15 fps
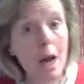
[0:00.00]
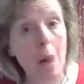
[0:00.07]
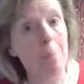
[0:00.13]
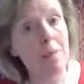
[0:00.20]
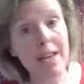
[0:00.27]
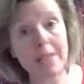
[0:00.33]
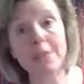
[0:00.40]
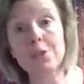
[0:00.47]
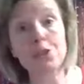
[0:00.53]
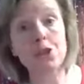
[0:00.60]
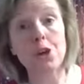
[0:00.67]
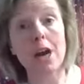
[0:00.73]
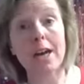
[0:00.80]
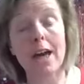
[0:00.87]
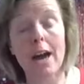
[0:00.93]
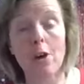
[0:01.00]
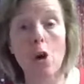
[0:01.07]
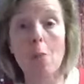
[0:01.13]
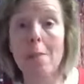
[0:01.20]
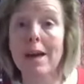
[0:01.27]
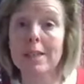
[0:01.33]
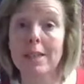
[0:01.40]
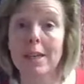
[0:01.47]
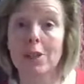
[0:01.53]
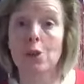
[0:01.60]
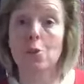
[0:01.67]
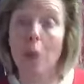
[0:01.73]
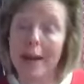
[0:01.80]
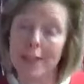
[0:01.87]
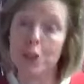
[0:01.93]
I'm making sure I got all my
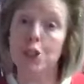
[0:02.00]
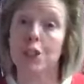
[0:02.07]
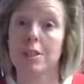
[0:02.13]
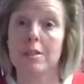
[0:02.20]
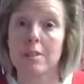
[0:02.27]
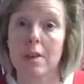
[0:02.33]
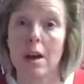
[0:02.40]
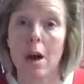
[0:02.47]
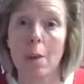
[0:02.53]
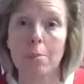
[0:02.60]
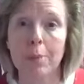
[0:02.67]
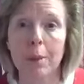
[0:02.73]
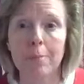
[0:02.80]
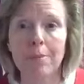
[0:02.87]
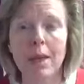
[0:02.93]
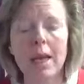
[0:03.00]
decorations up.